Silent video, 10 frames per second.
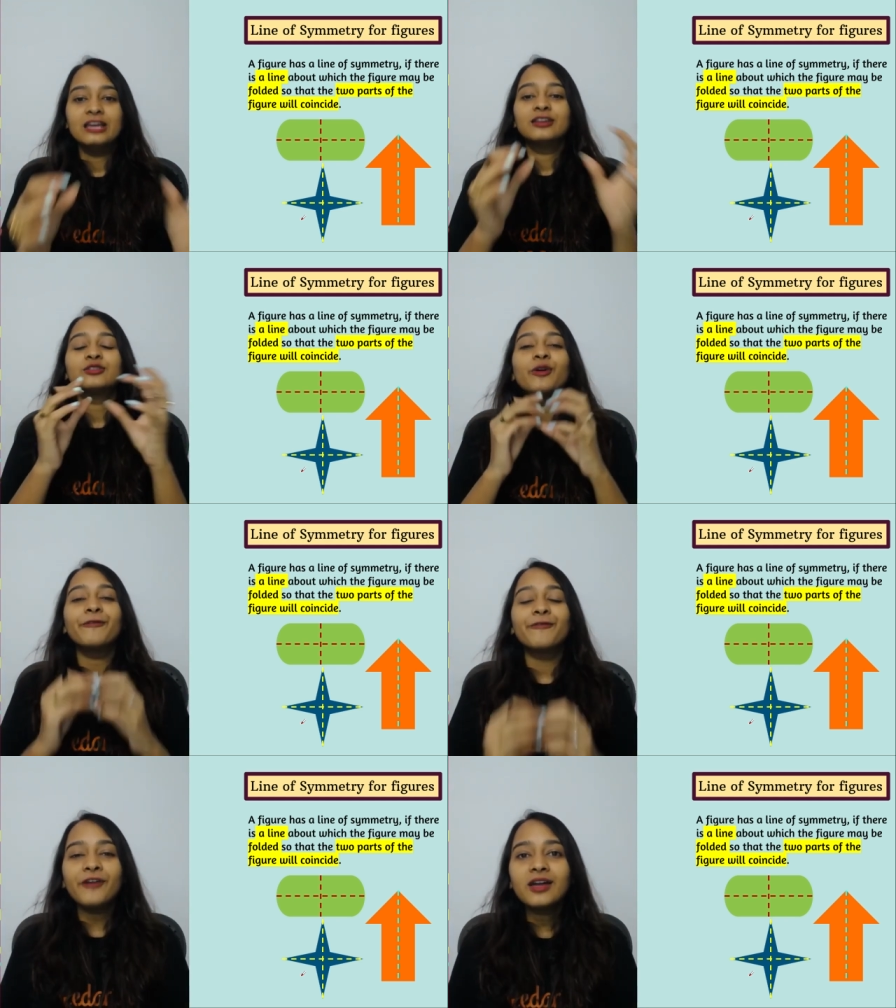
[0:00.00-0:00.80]
So
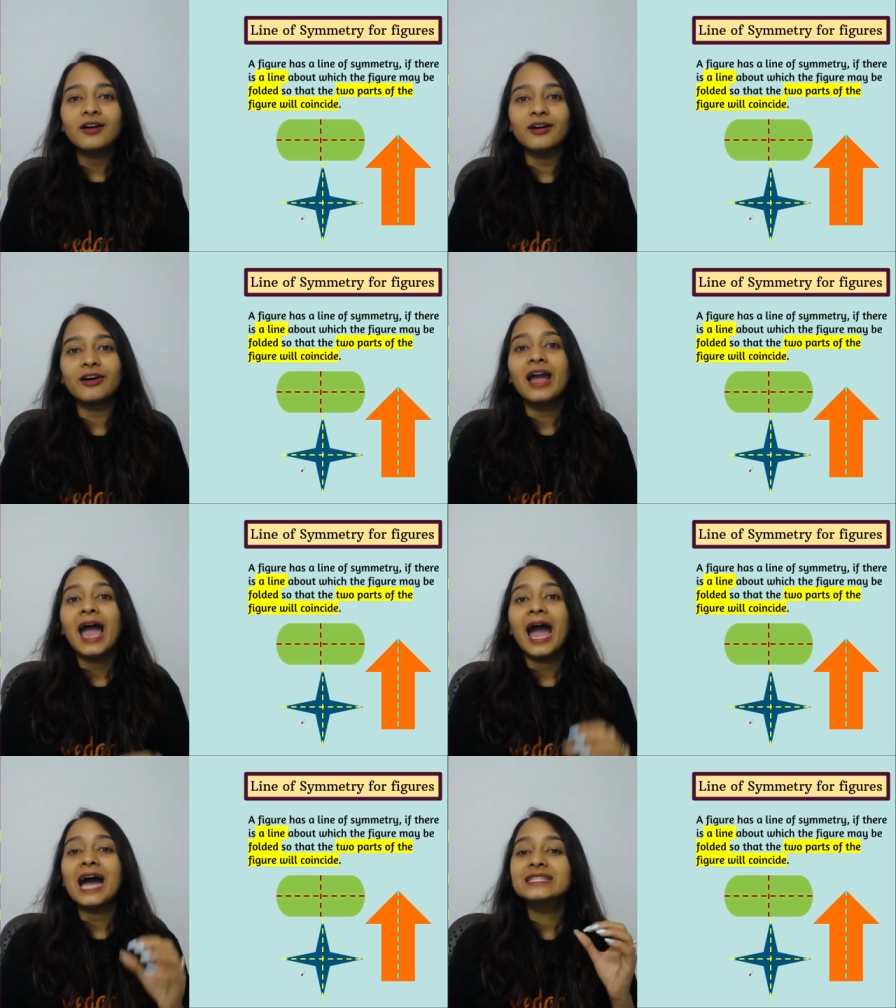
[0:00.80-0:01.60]
a figure
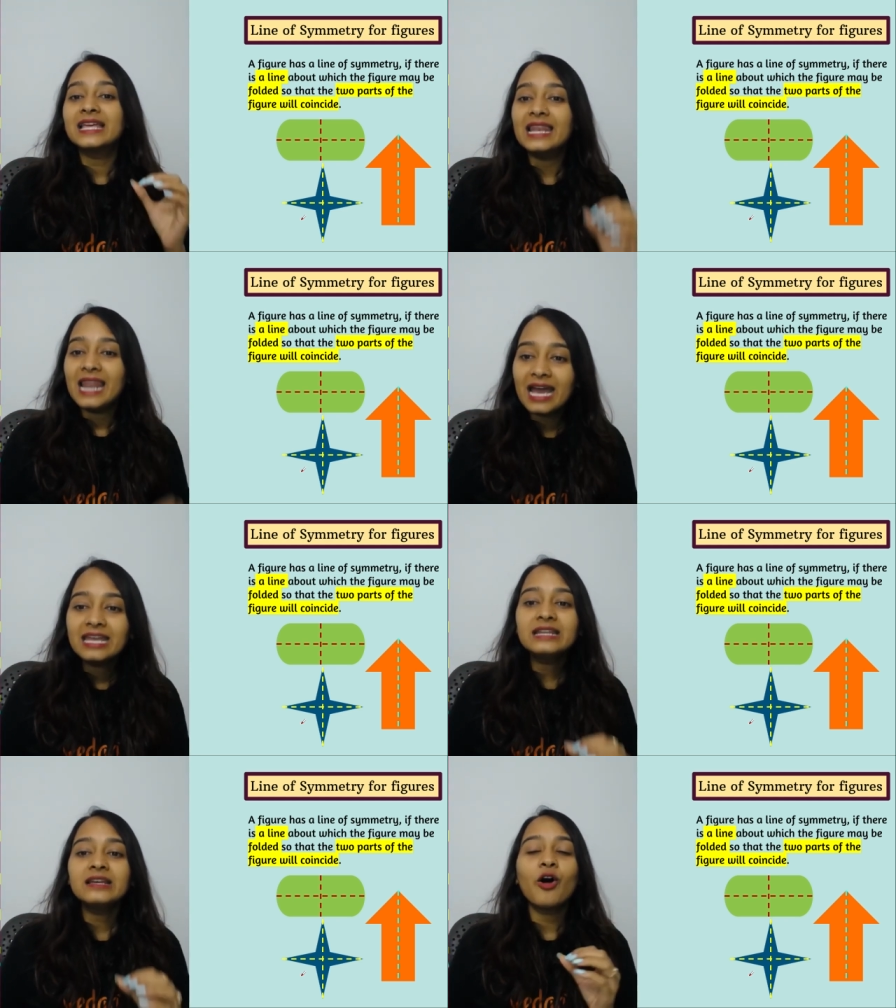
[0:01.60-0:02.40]
has a
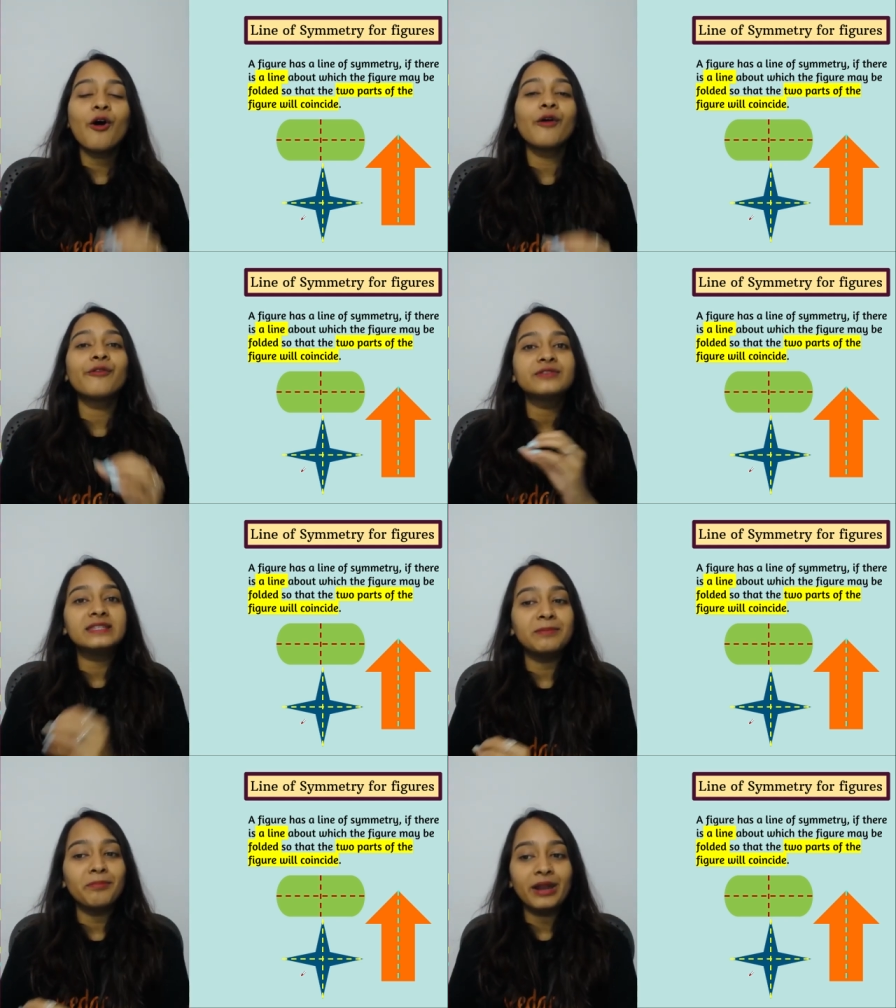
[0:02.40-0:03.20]
line of
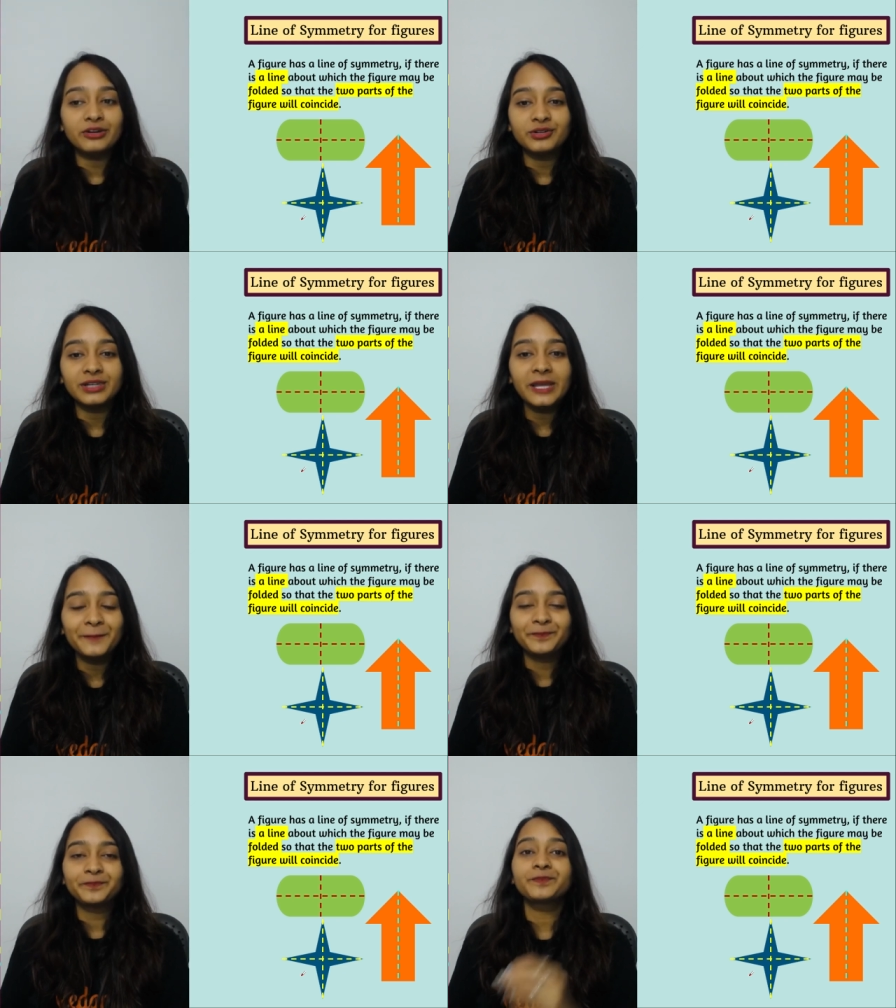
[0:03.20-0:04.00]

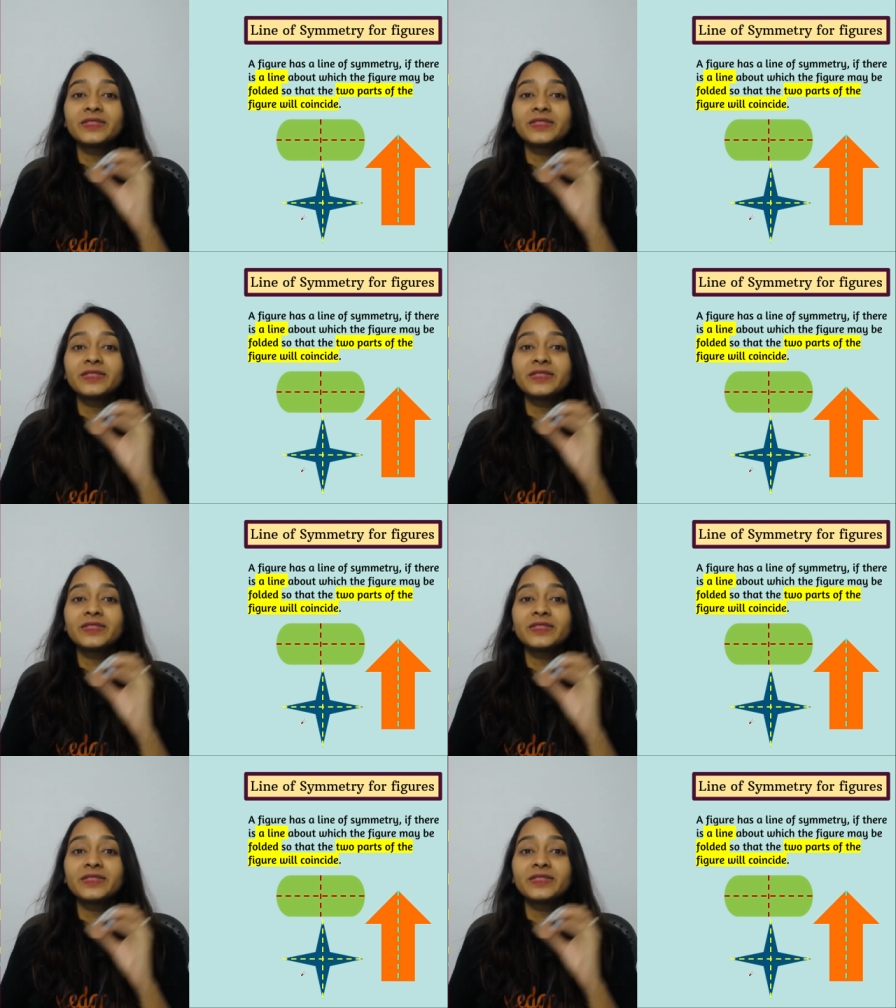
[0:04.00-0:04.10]
symmetry.